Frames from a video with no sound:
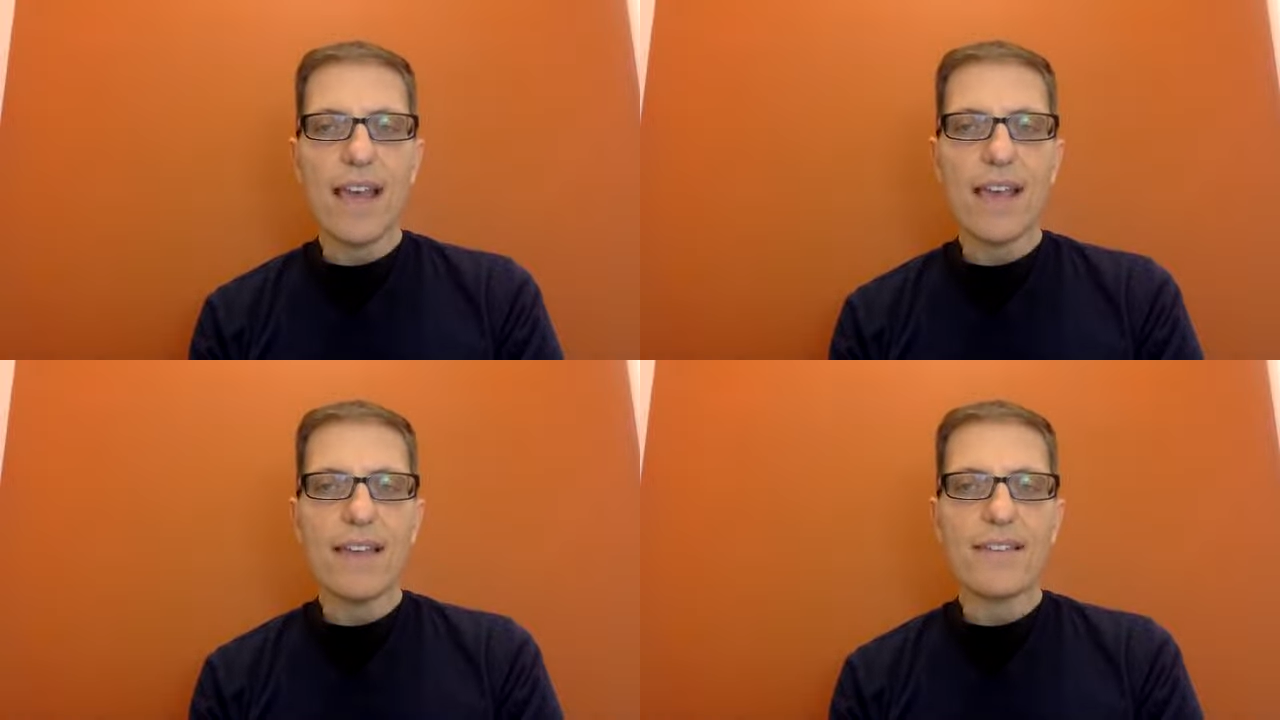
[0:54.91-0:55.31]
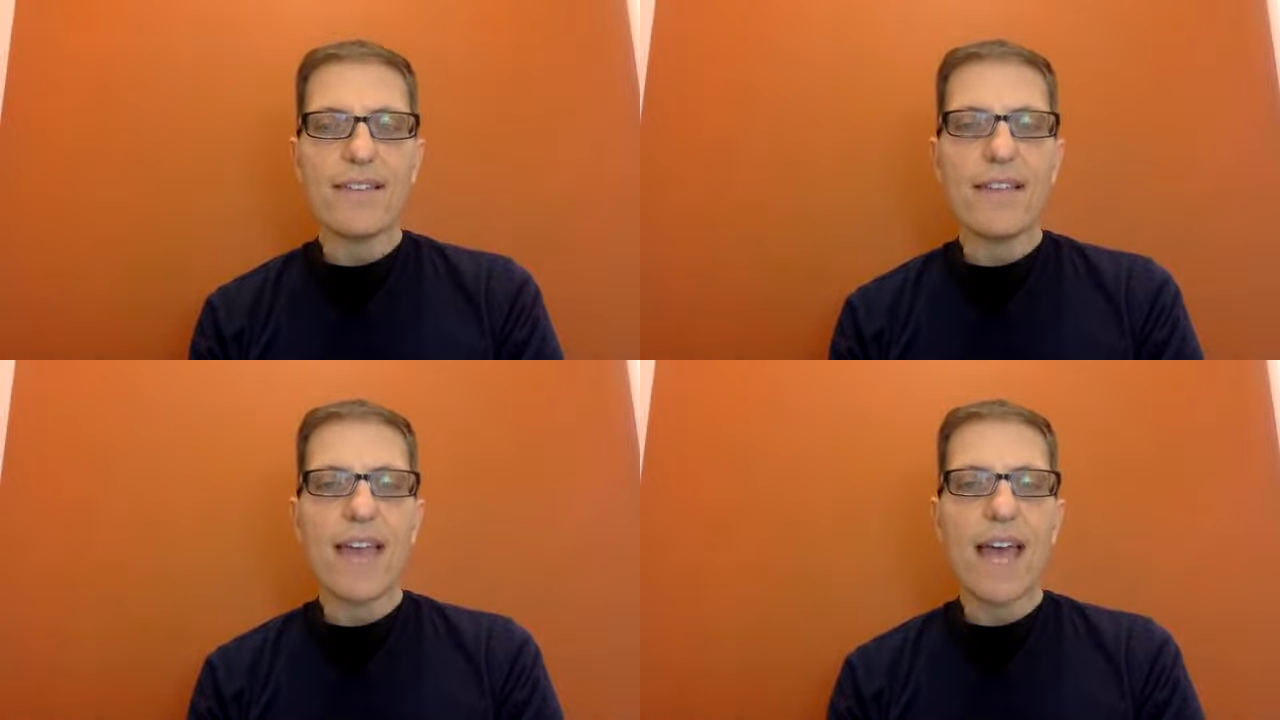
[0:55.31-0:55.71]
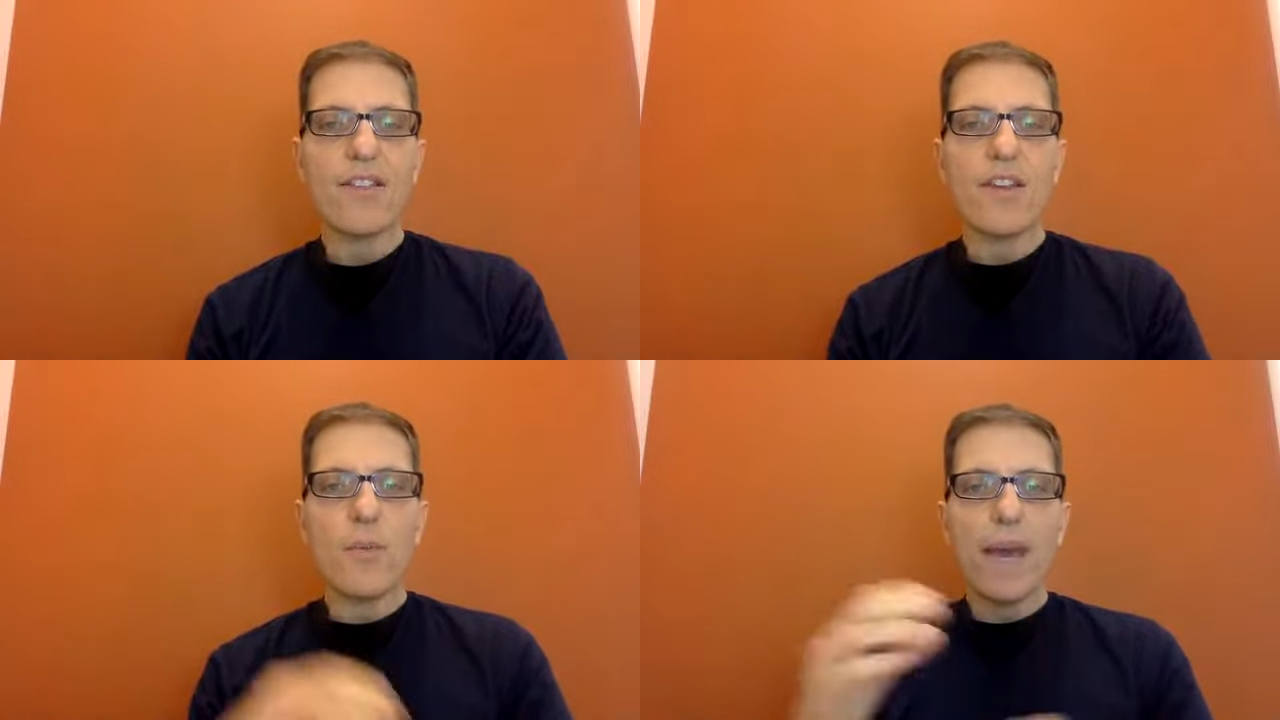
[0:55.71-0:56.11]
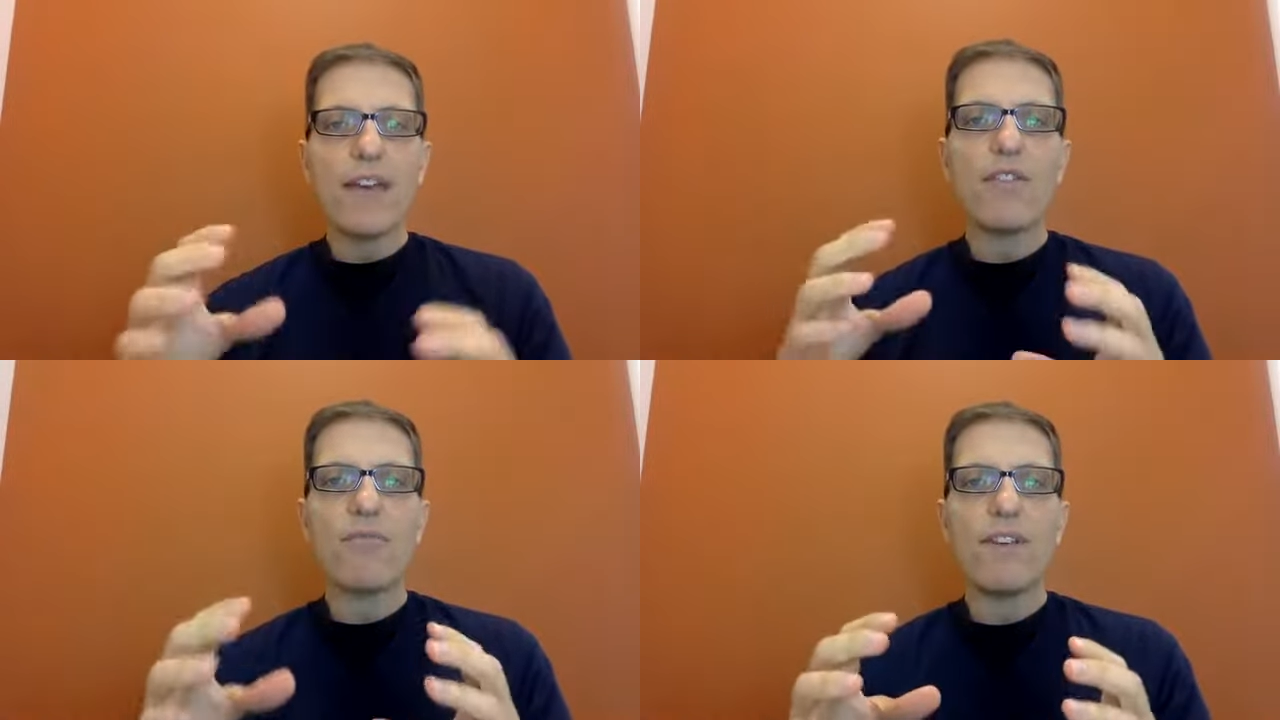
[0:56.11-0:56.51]
is that the
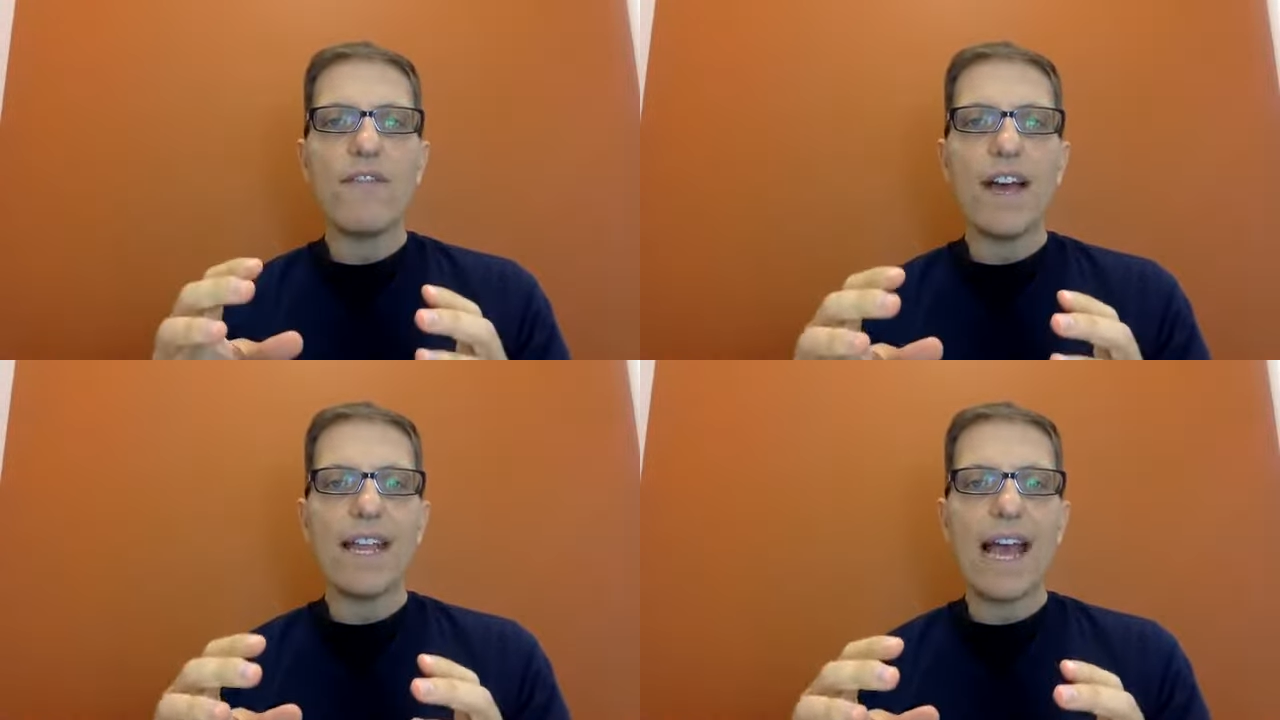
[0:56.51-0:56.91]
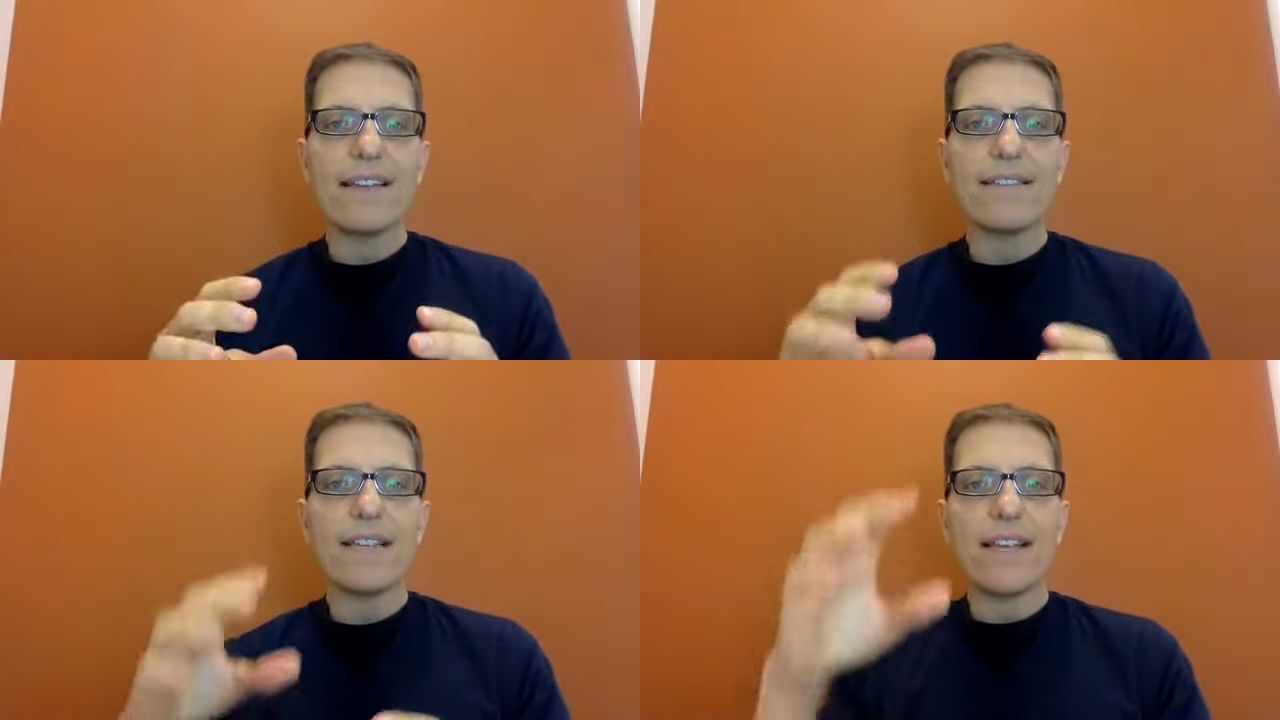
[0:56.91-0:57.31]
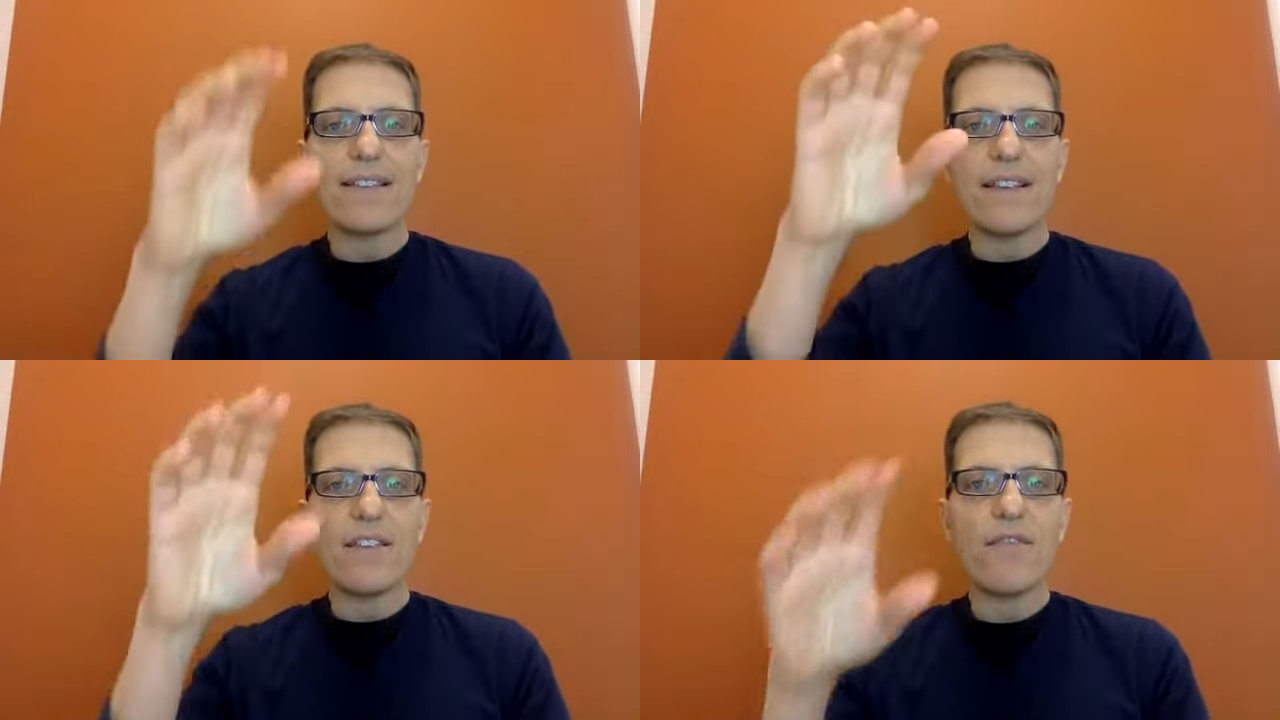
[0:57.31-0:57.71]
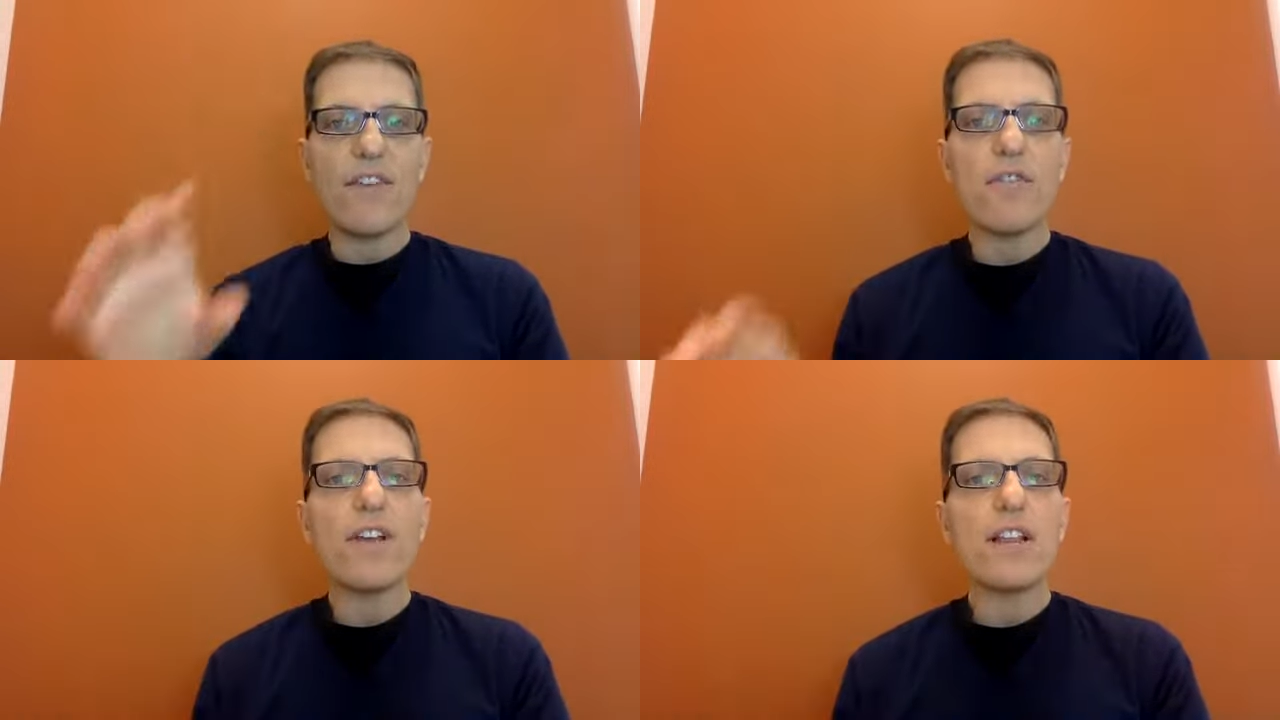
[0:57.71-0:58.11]
omega-3 fatty acid is at the
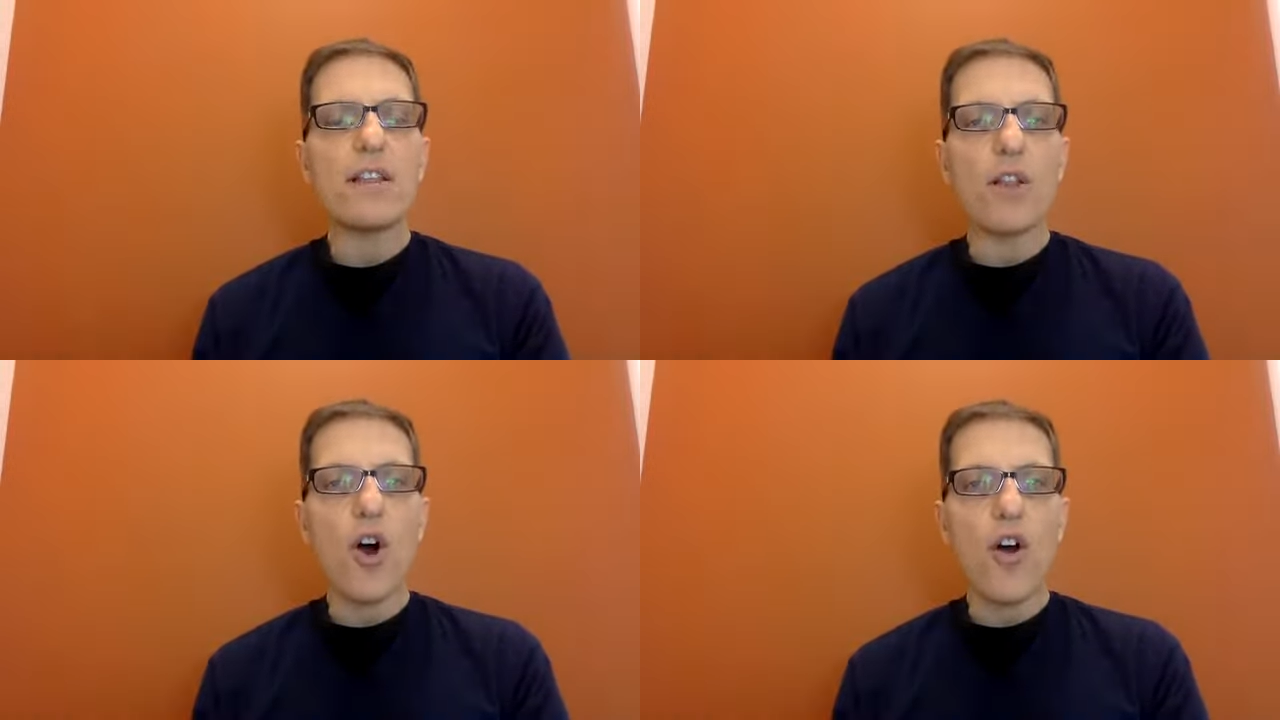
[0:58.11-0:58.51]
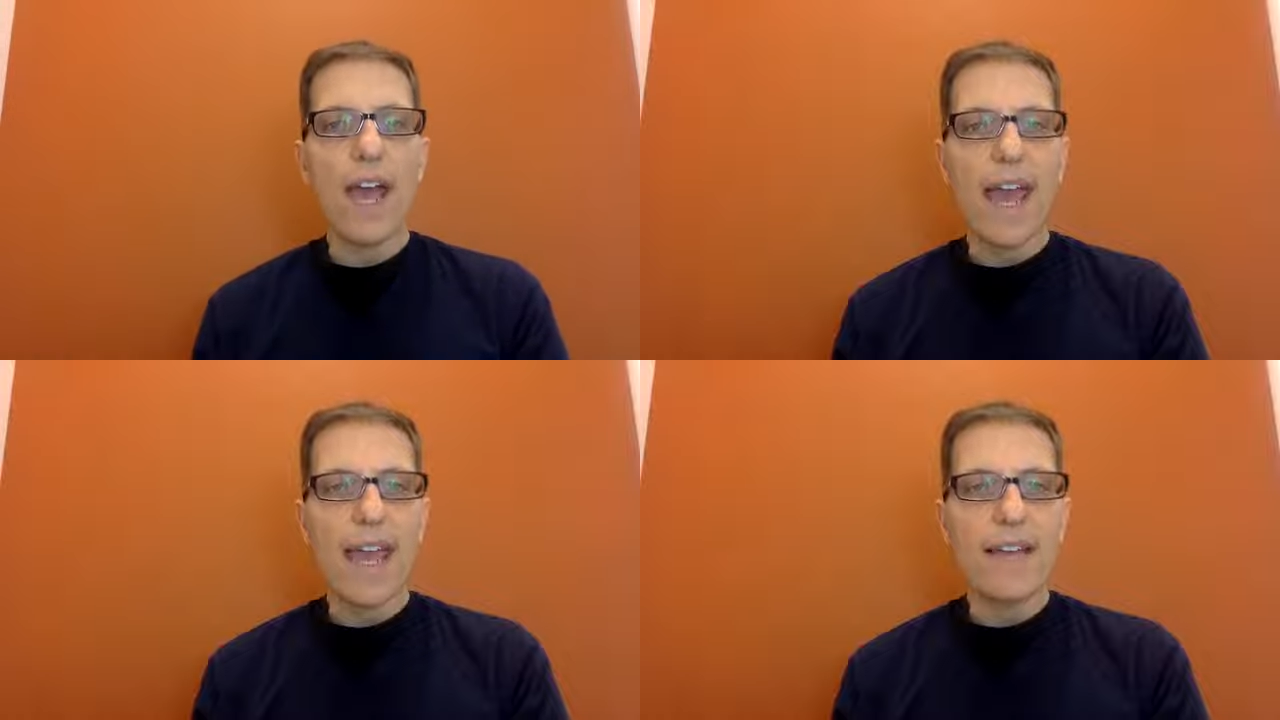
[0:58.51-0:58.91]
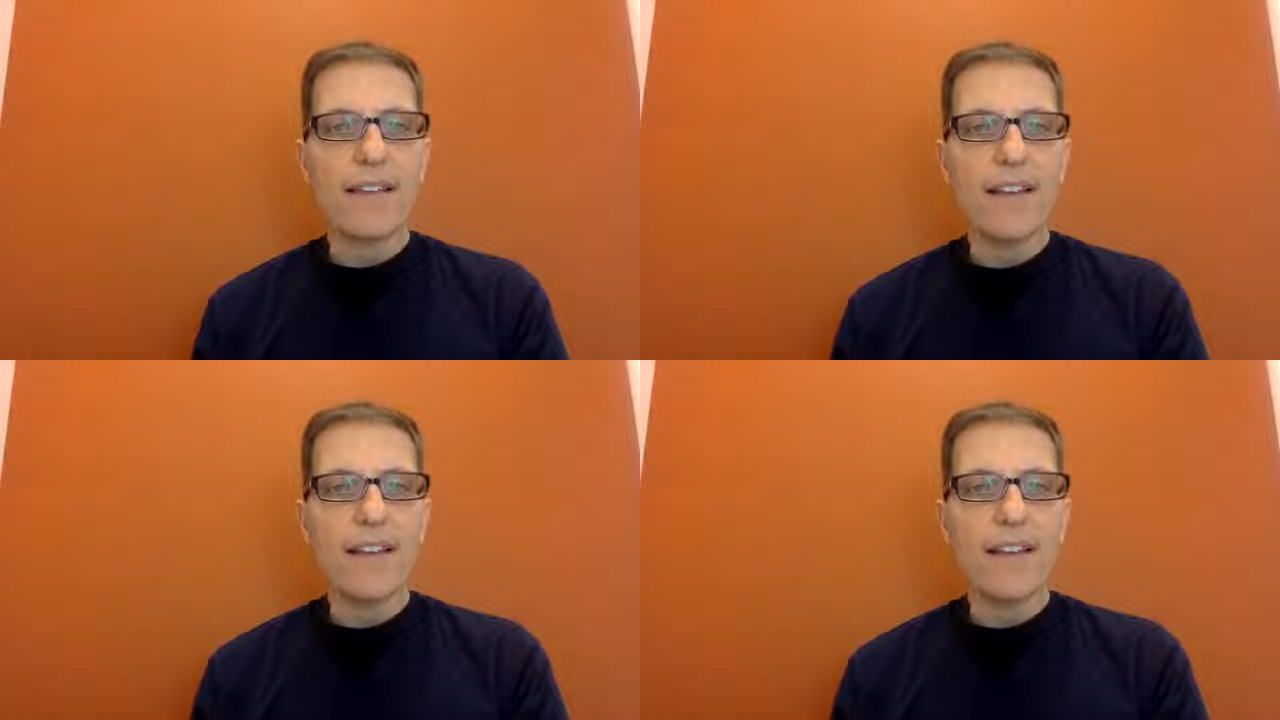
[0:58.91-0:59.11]
very long end